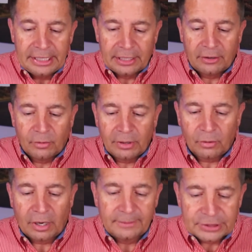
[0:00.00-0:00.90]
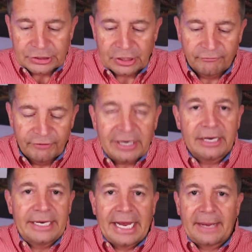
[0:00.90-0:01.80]
you know, I'm just
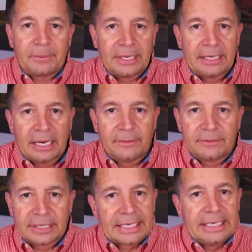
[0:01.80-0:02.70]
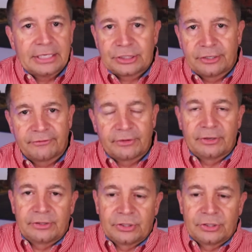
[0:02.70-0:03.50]
very unhappy at the condition of the,